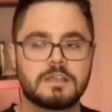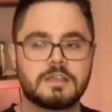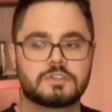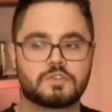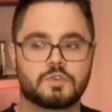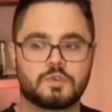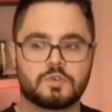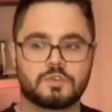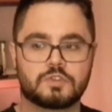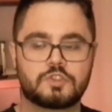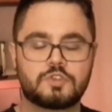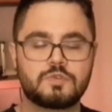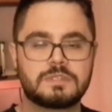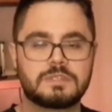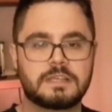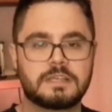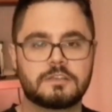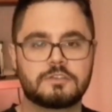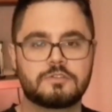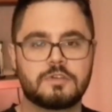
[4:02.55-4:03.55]
So
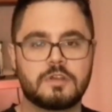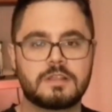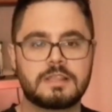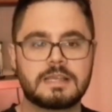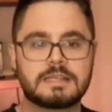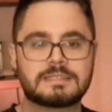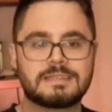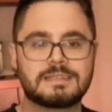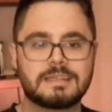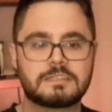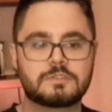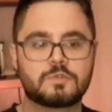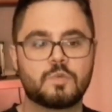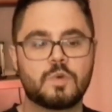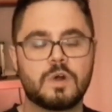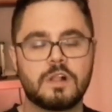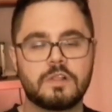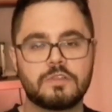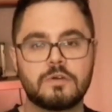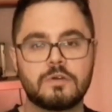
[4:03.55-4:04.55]
choosing a drug that's less
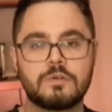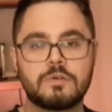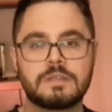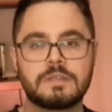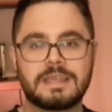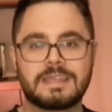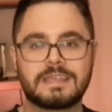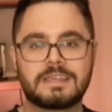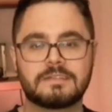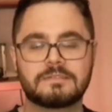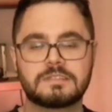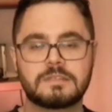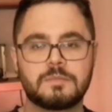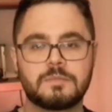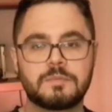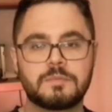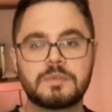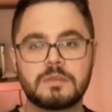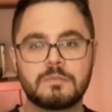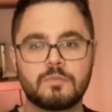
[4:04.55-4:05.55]
well known, it gives
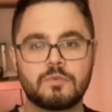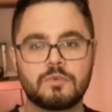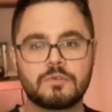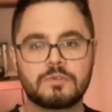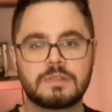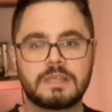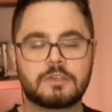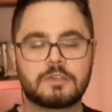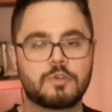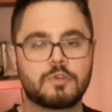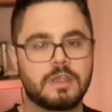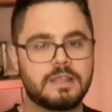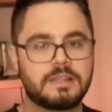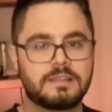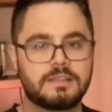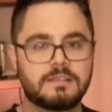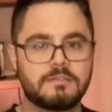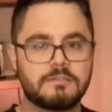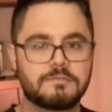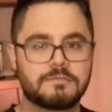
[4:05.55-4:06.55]
them a bit more like
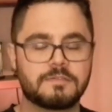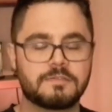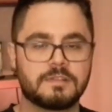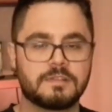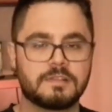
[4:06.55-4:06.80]
creative